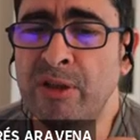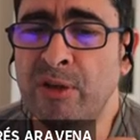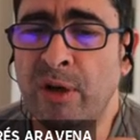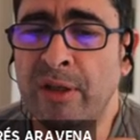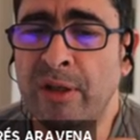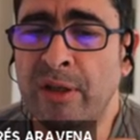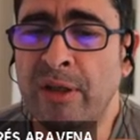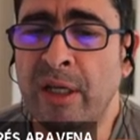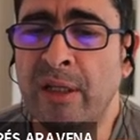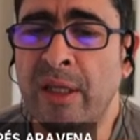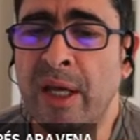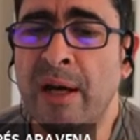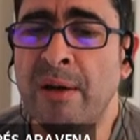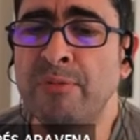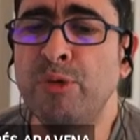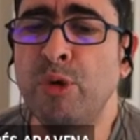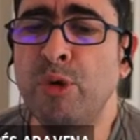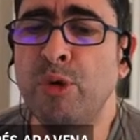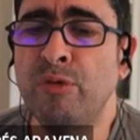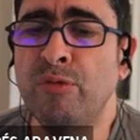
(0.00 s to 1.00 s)
I take the
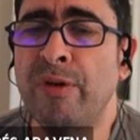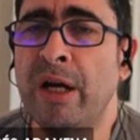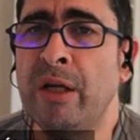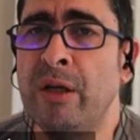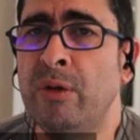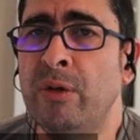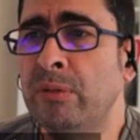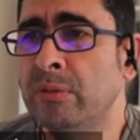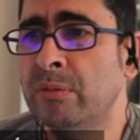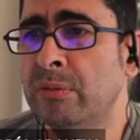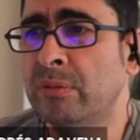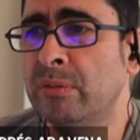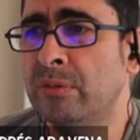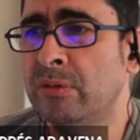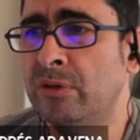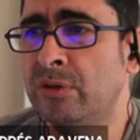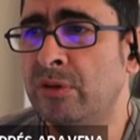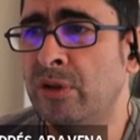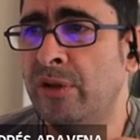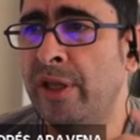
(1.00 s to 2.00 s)
absolute value,
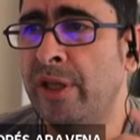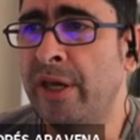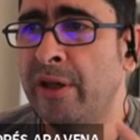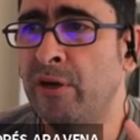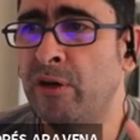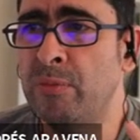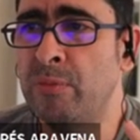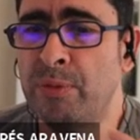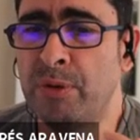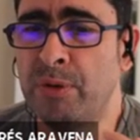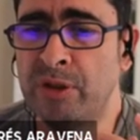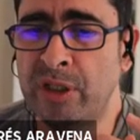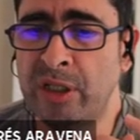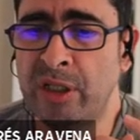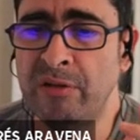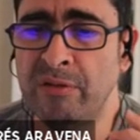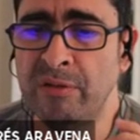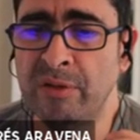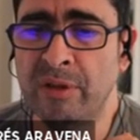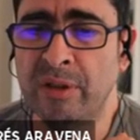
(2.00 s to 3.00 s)
so they are all
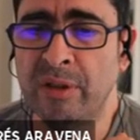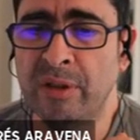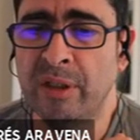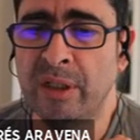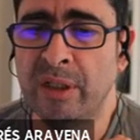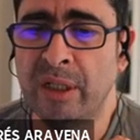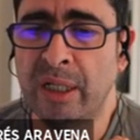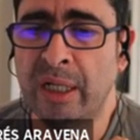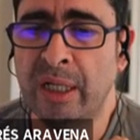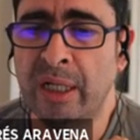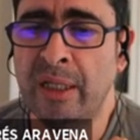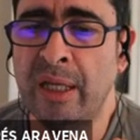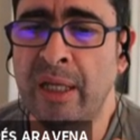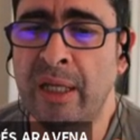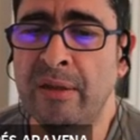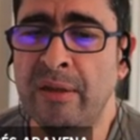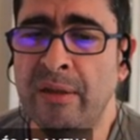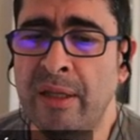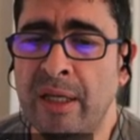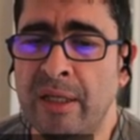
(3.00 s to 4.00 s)
positive. And
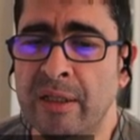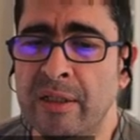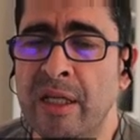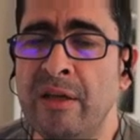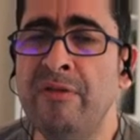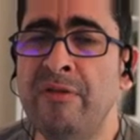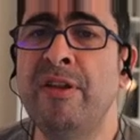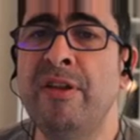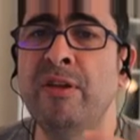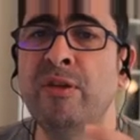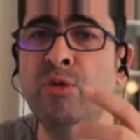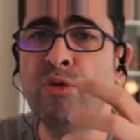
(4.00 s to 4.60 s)
I take, if the two